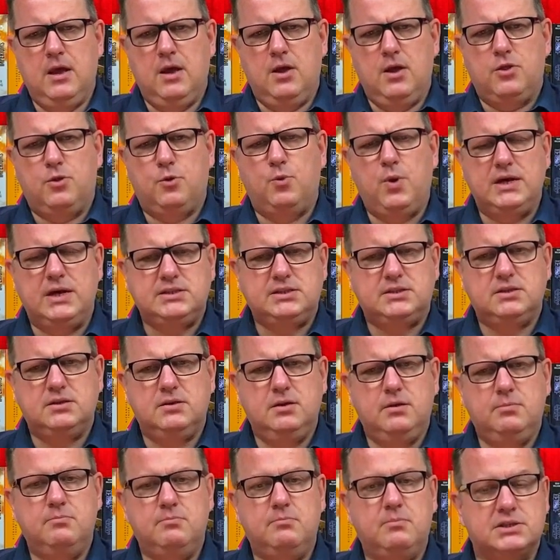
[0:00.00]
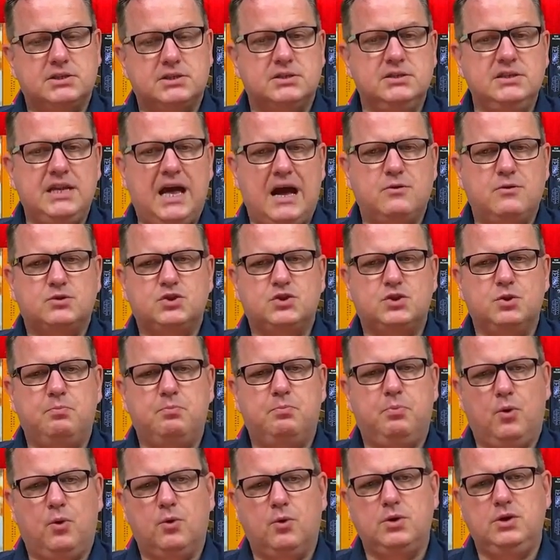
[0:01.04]
The West must now
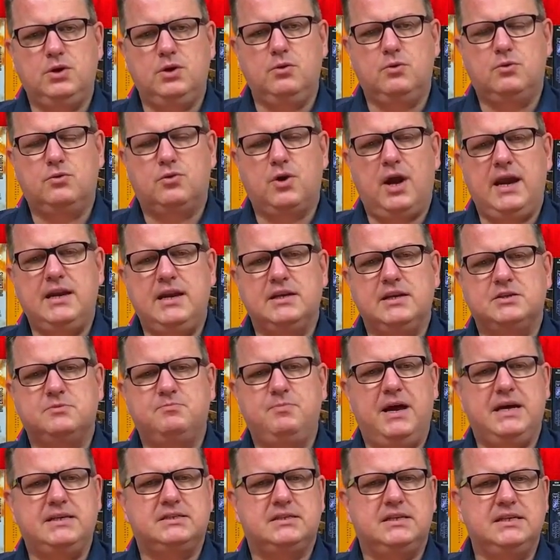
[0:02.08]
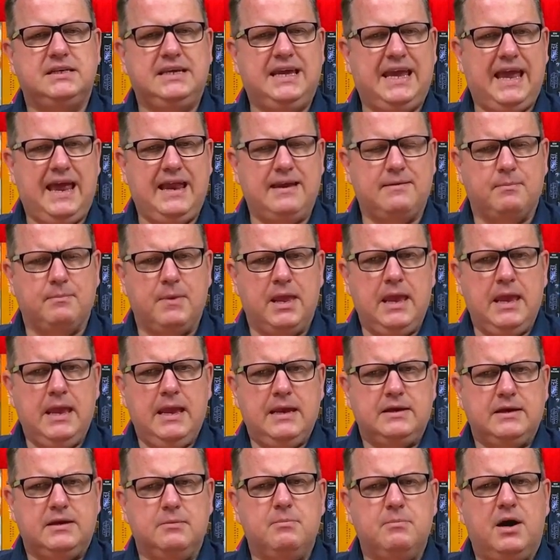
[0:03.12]
support Ukraine as best it can,
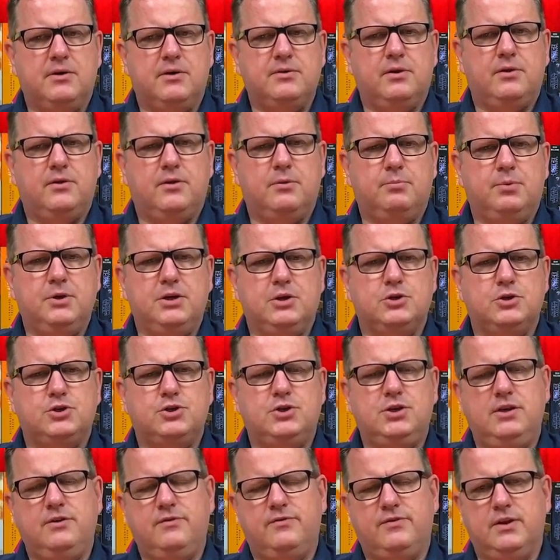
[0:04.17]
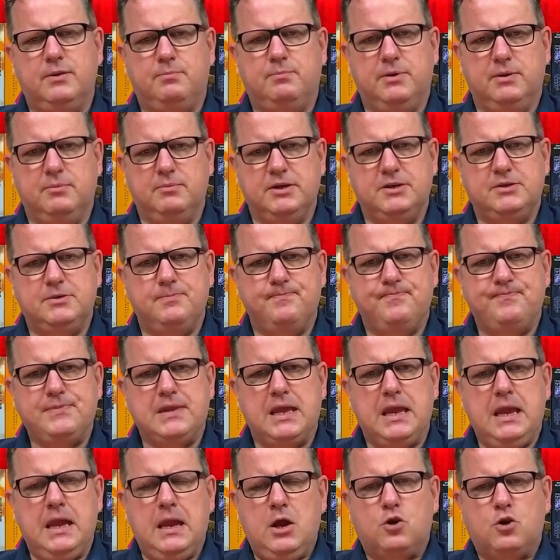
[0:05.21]
demanded the British chief diplomat.
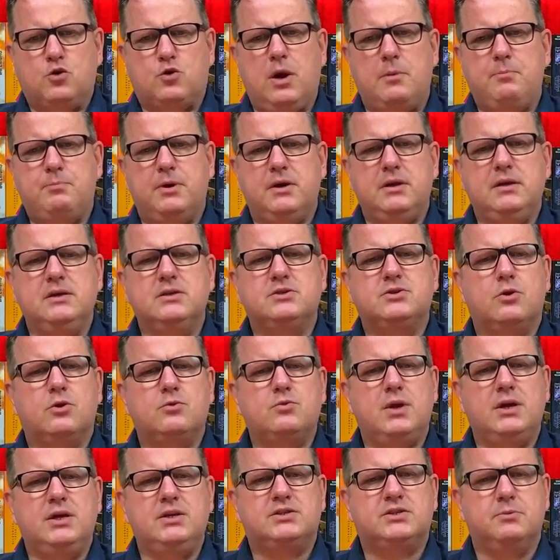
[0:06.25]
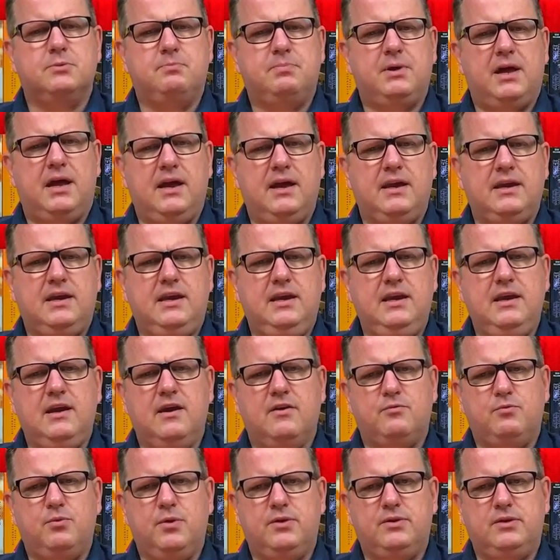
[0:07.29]
Great Britain is already supplying
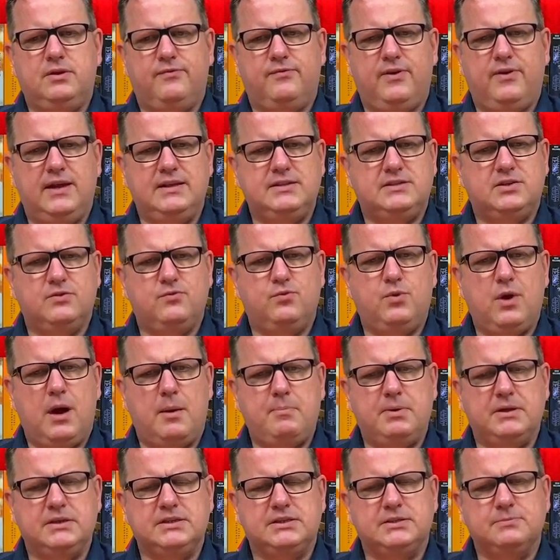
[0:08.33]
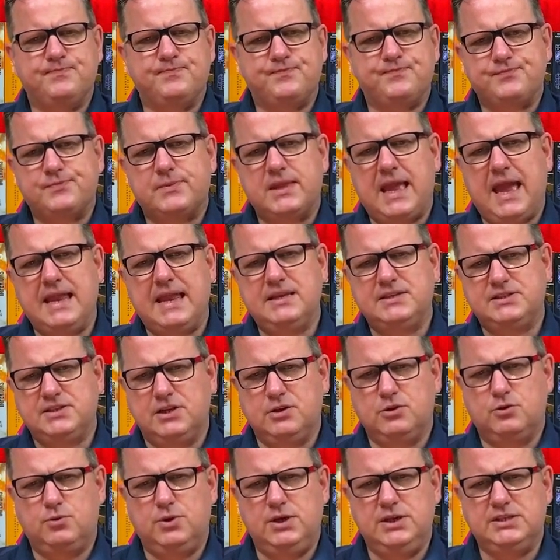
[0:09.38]
Kiev with defensive weapons and is
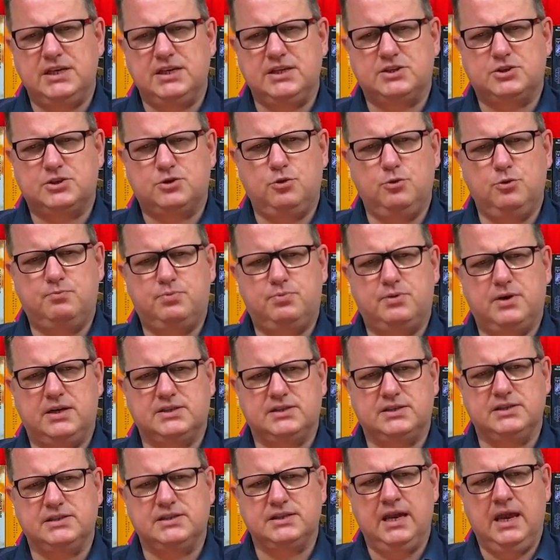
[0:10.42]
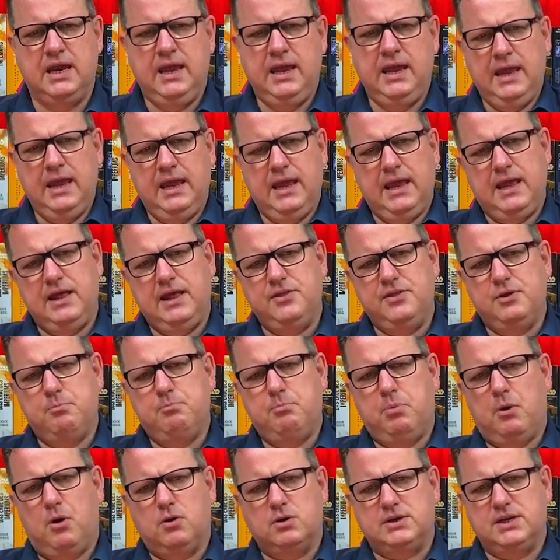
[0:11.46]
increasing its troop presence in the
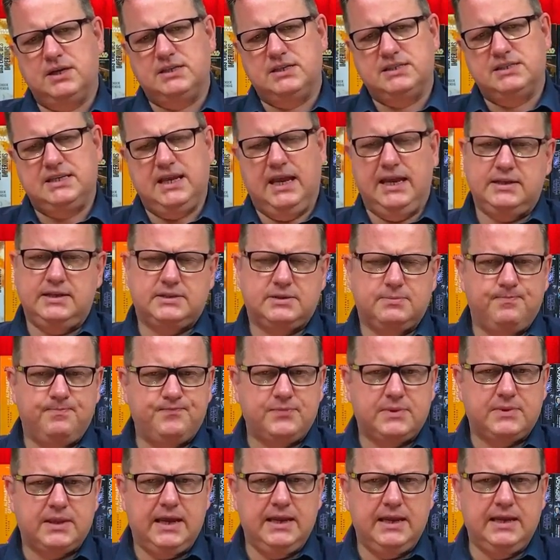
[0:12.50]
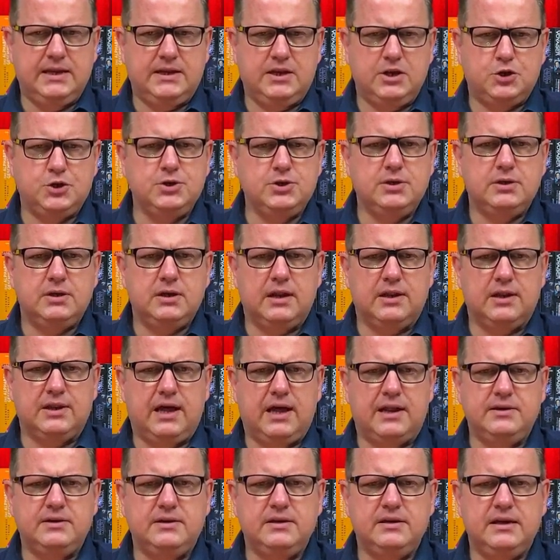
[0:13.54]
Baltic states. In addition,
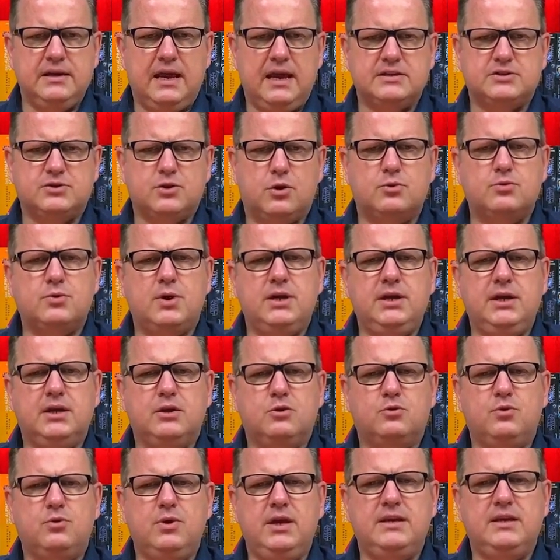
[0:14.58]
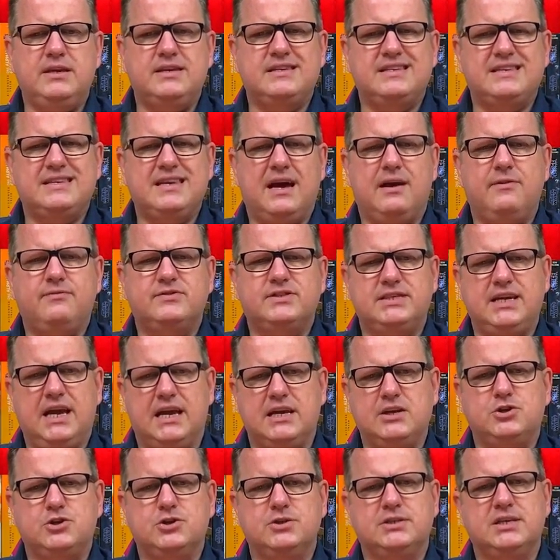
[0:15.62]
London has already agreed tough
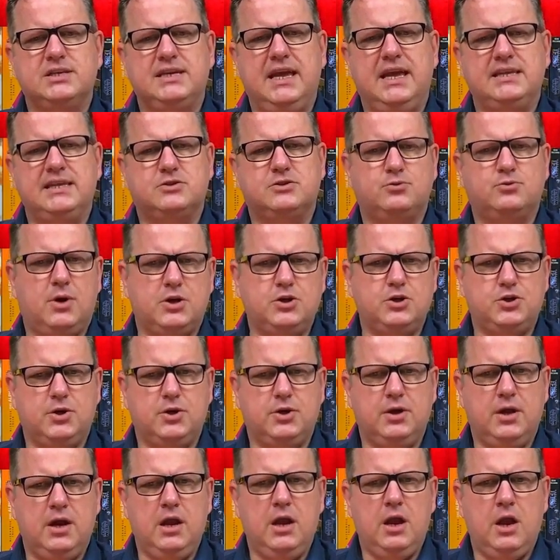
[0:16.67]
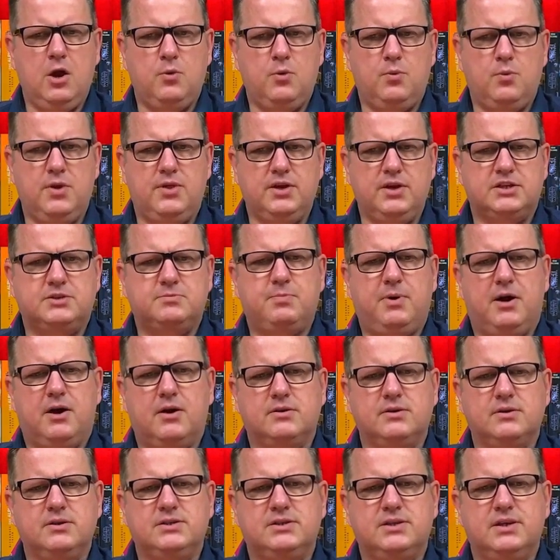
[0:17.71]
sanctions against Russia with its
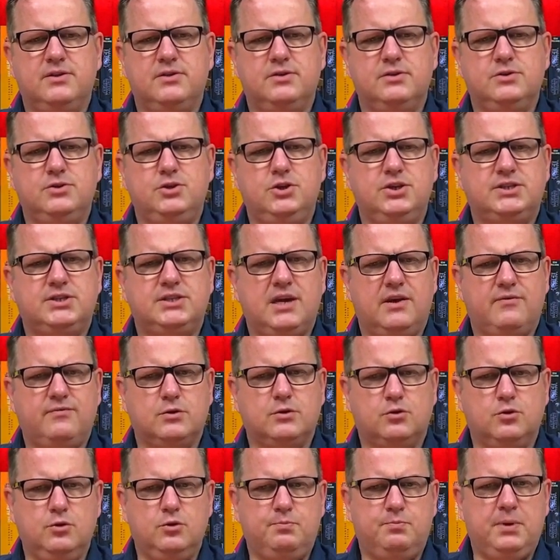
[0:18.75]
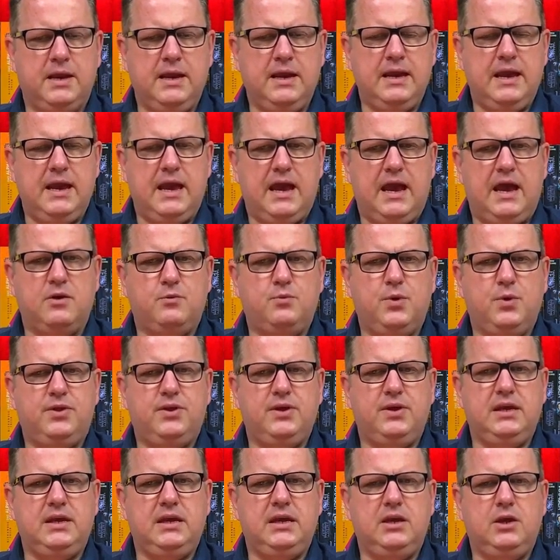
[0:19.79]
partners in the G7 group and with
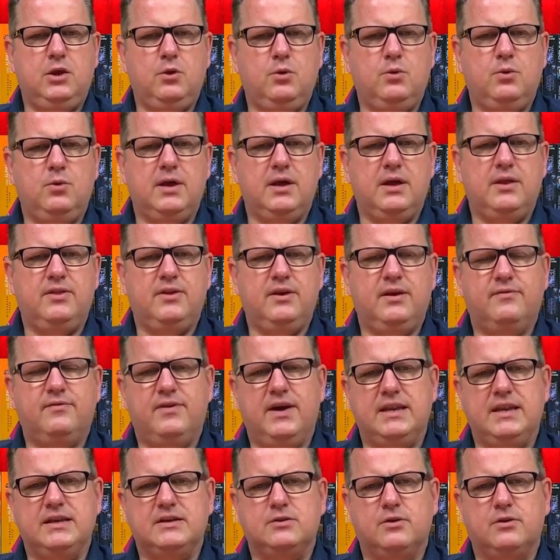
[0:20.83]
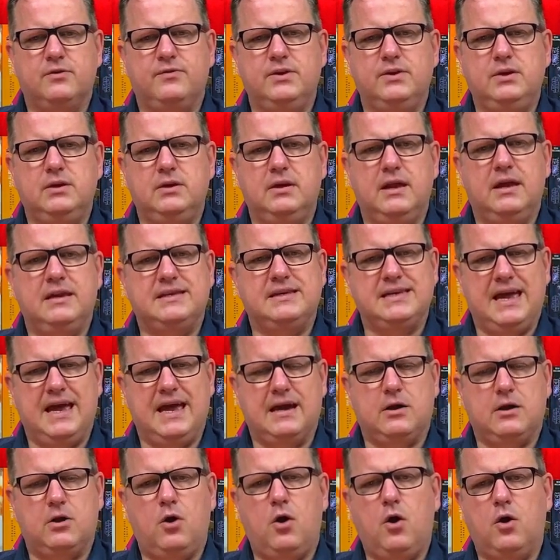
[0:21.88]
the EU in the event of an
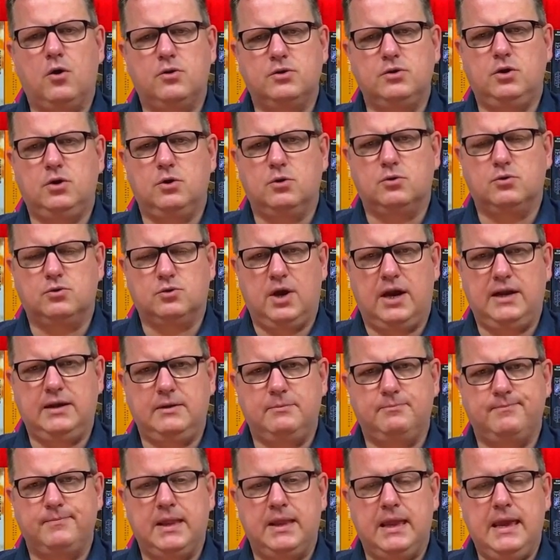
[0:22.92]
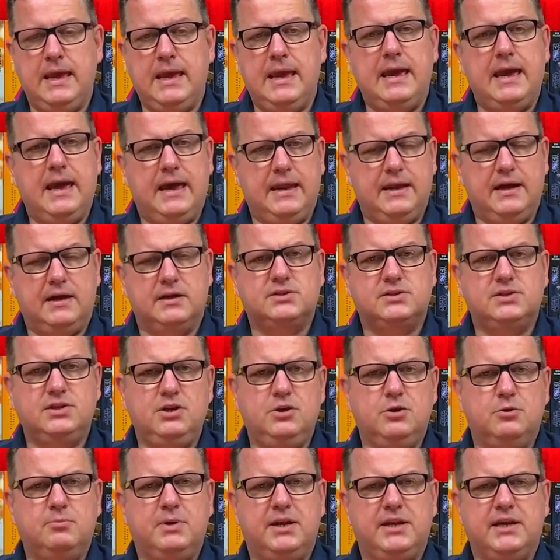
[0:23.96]
attack on Ukraine. And I'll see
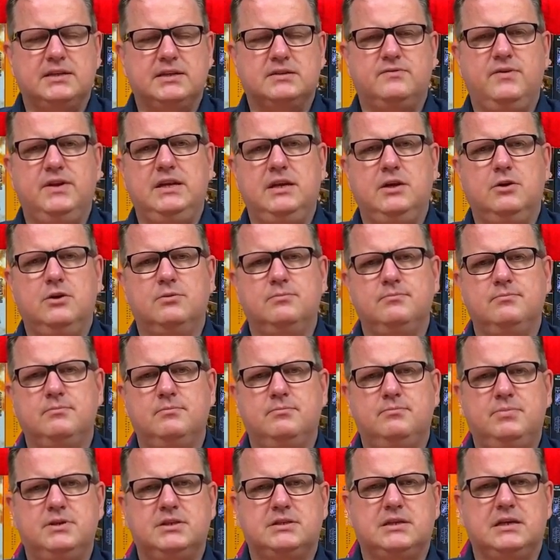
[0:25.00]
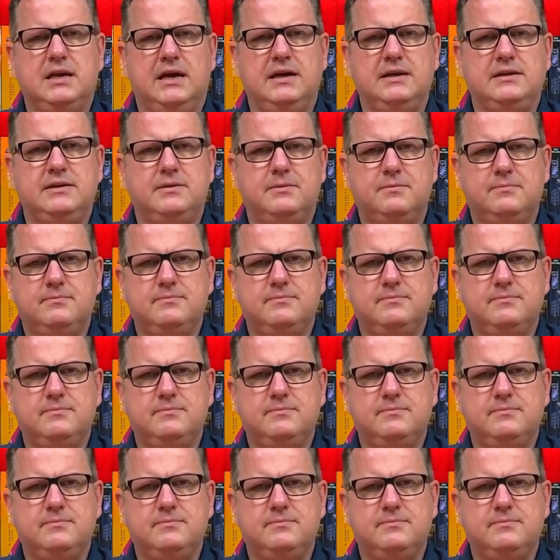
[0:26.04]
you in my next video. Bis gleich.